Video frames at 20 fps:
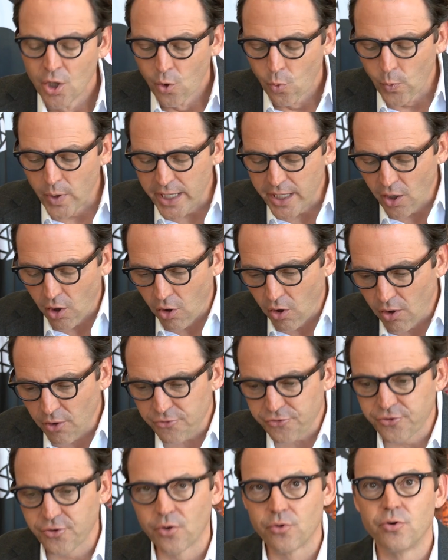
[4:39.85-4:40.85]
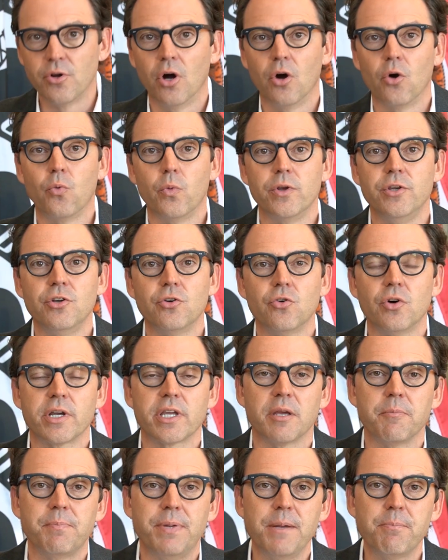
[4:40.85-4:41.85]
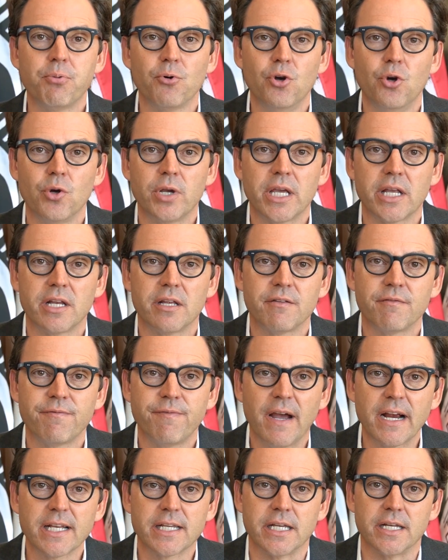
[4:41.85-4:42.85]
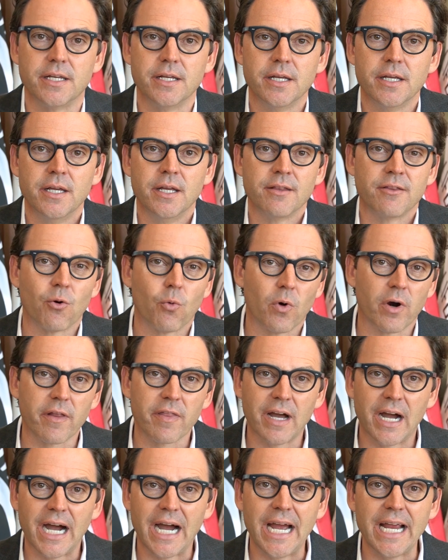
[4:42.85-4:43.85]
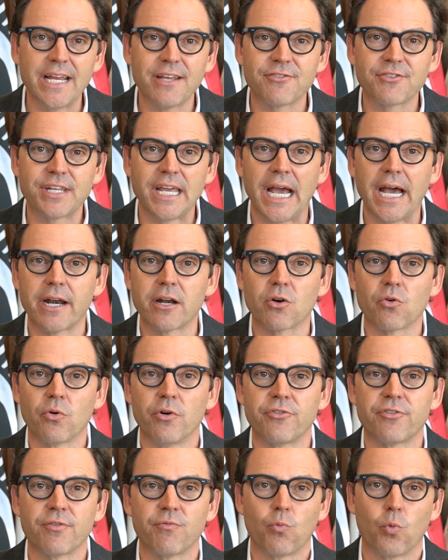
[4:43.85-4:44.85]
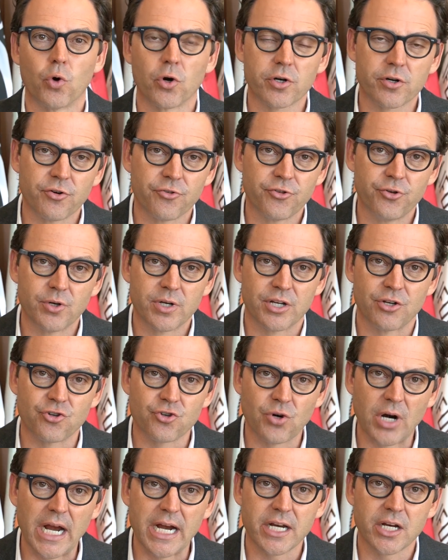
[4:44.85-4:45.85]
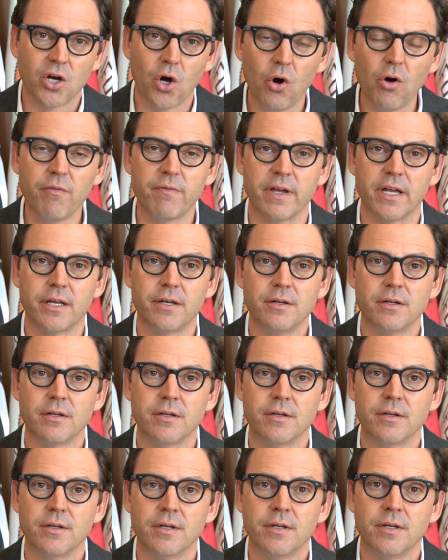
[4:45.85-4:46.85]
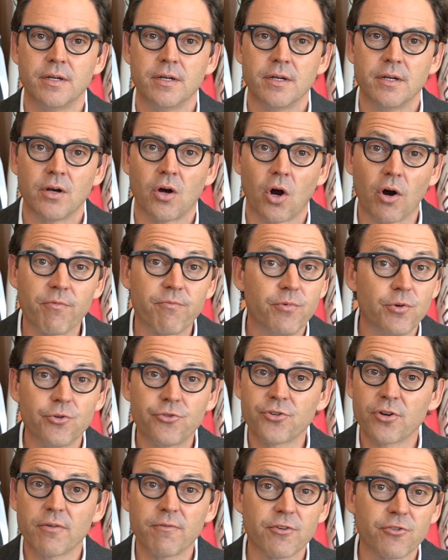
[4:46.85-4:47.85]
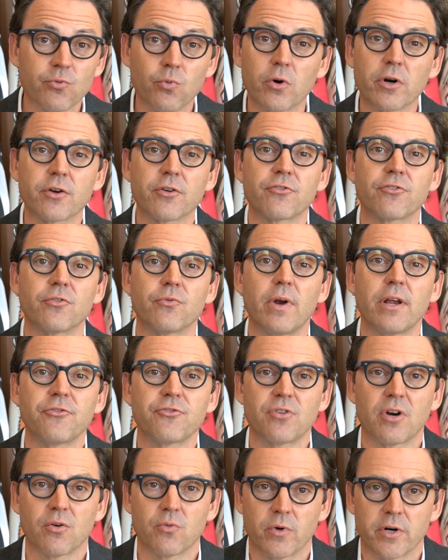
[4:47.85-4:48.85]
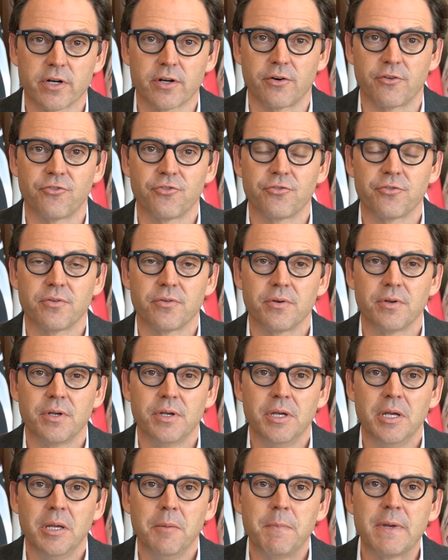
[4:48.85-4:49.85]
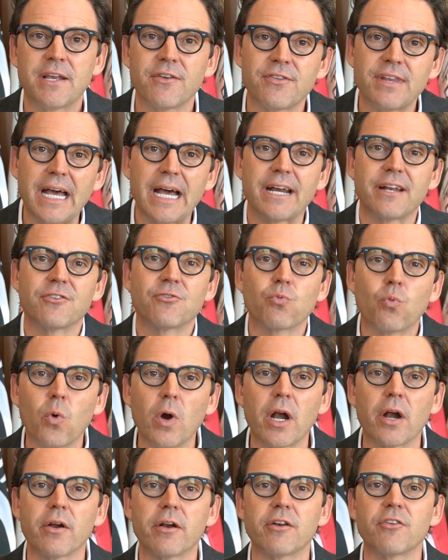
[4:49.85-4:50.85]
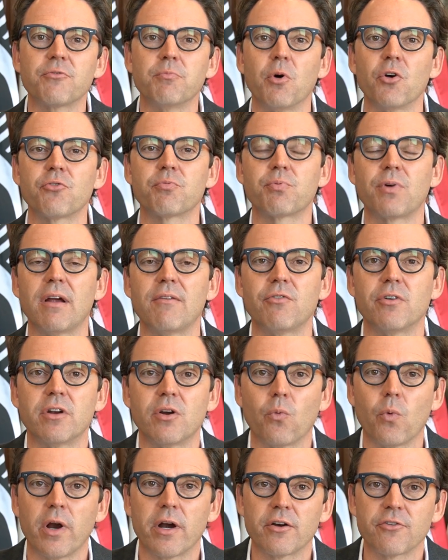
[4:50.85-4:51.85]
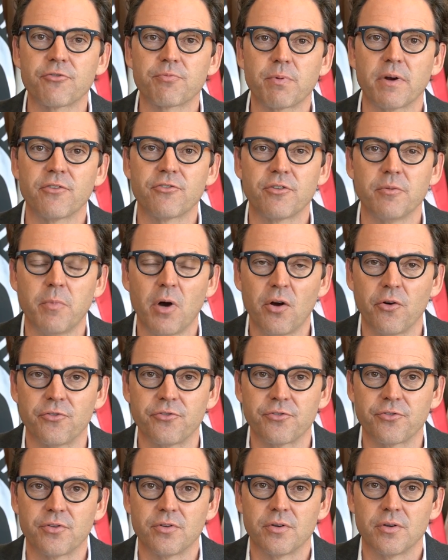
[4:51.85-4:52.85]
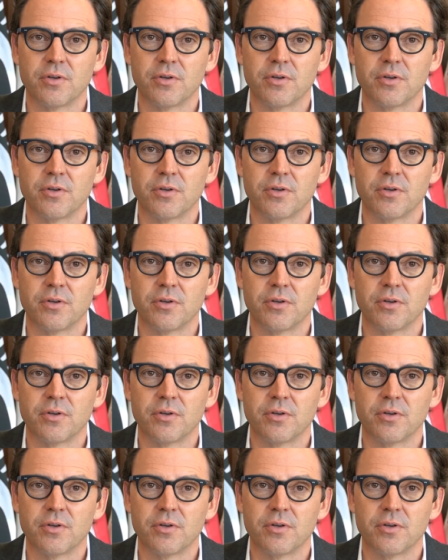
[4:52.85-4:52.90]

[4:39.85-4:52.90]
We also know when you look at people who get infected that one of the highest categories of workers who contract COVID are food service workers and restaurant workers because that is where it is most prevalent and where it spreads the most.